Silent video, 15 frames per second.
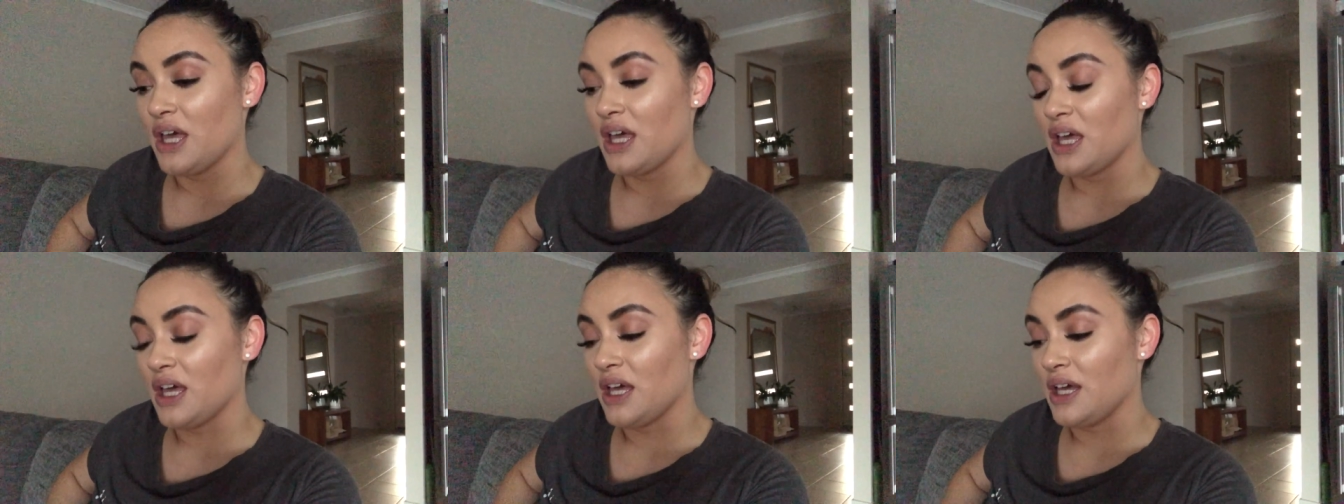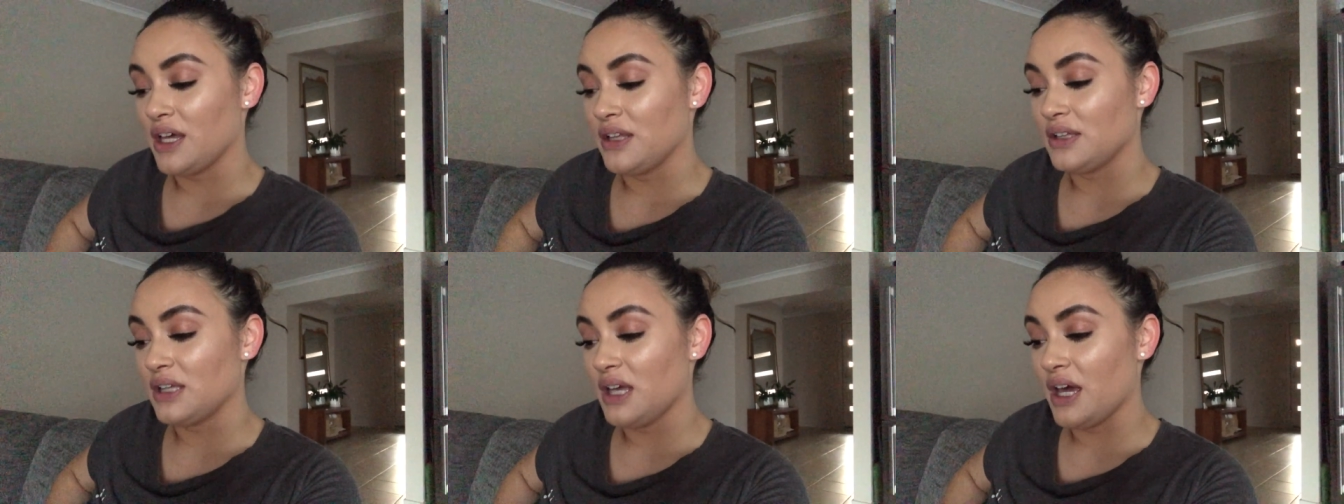
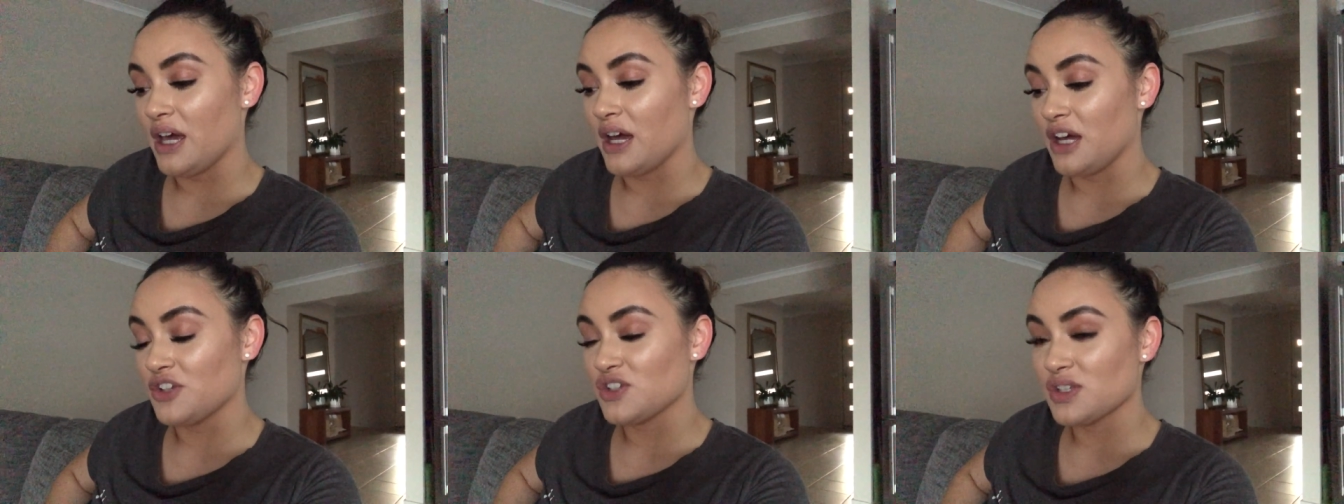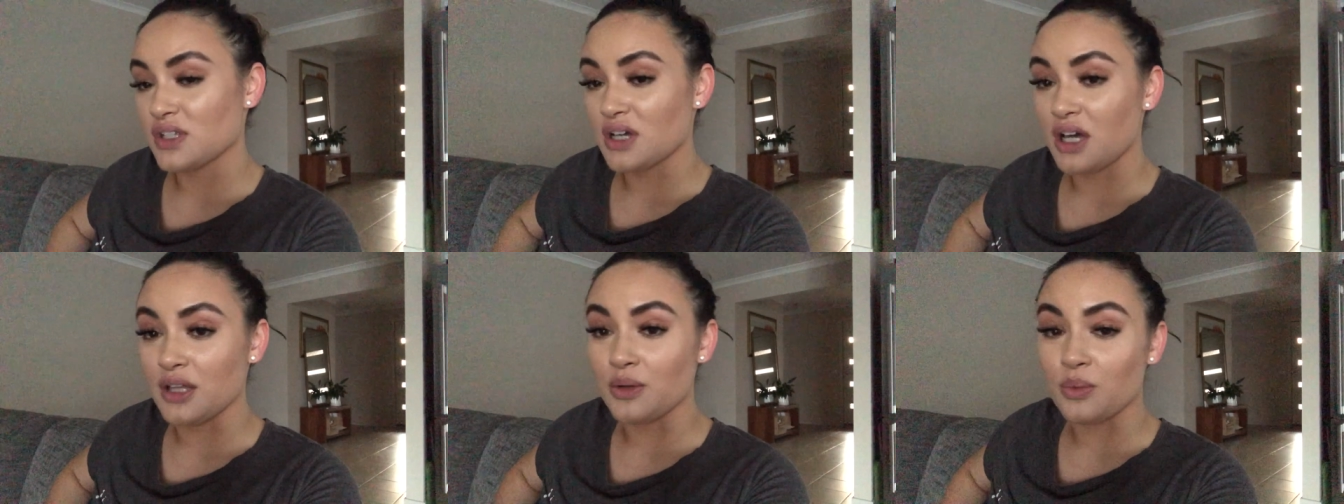And yeah, I just
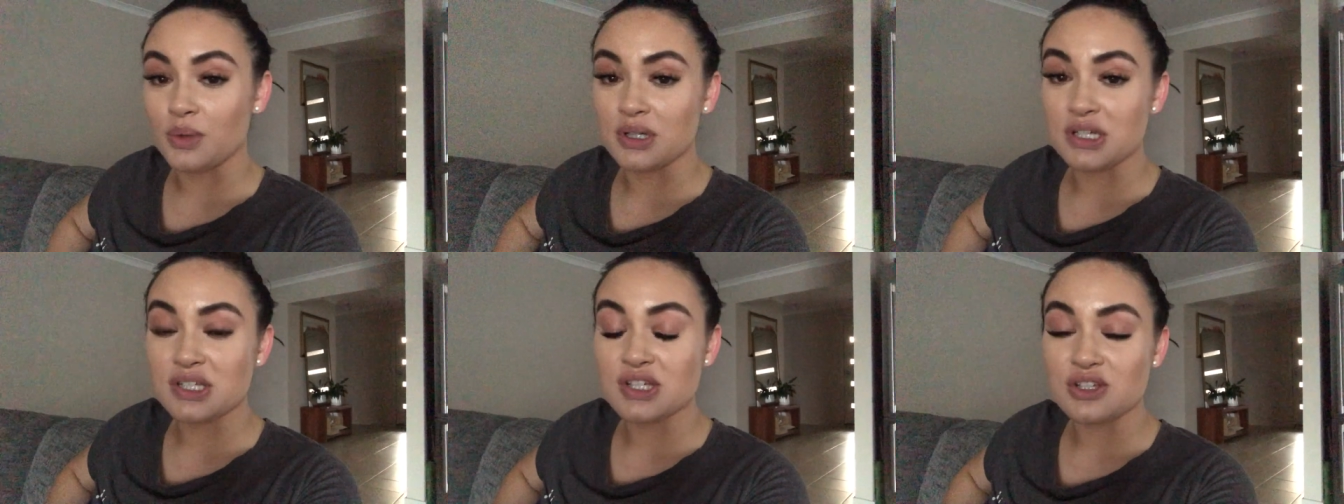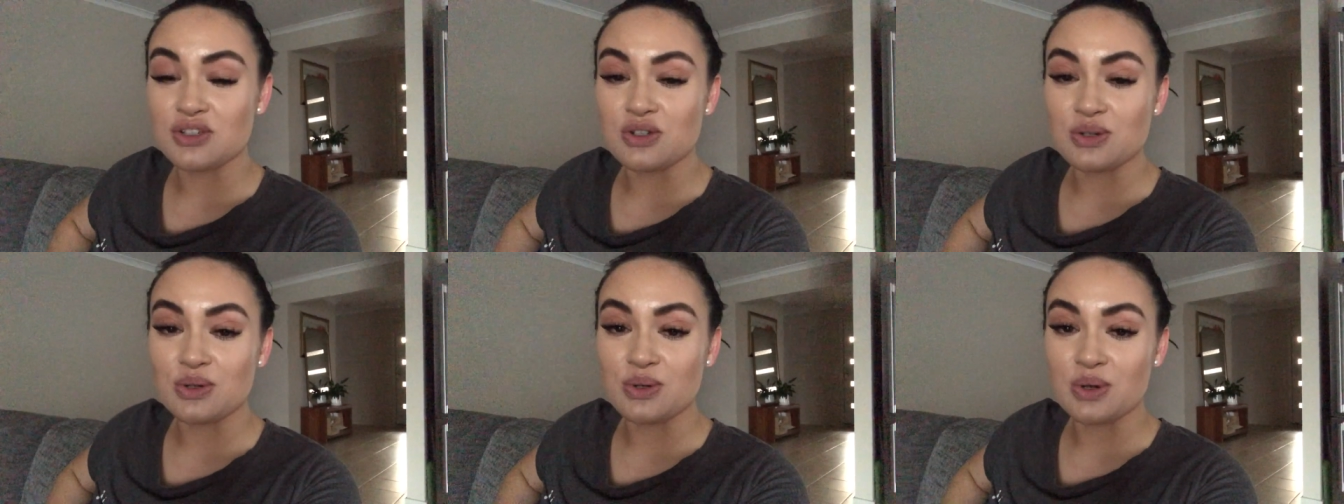kind of wanted to
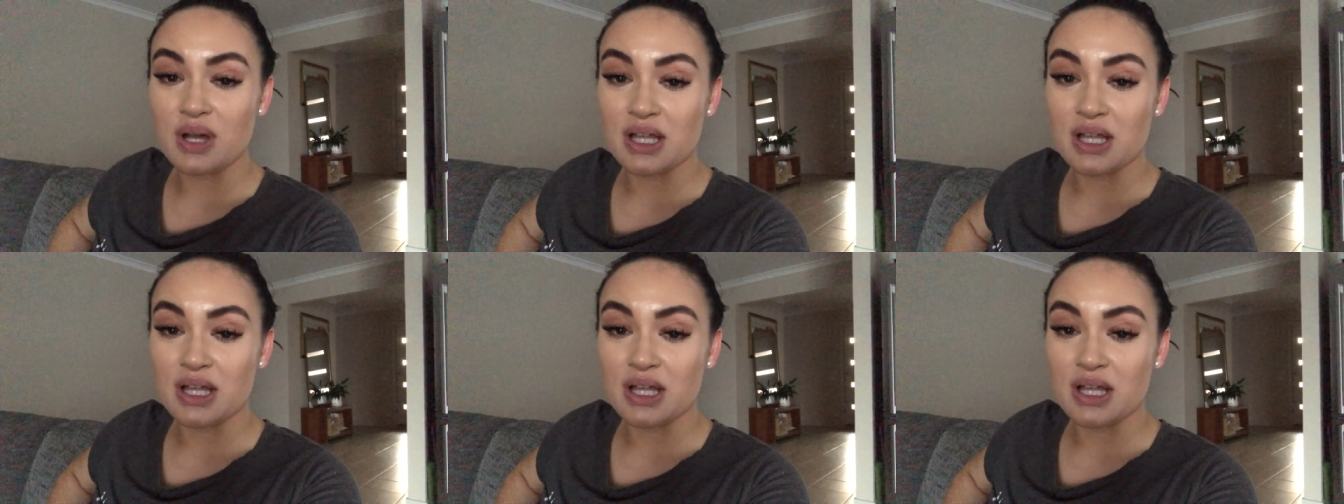do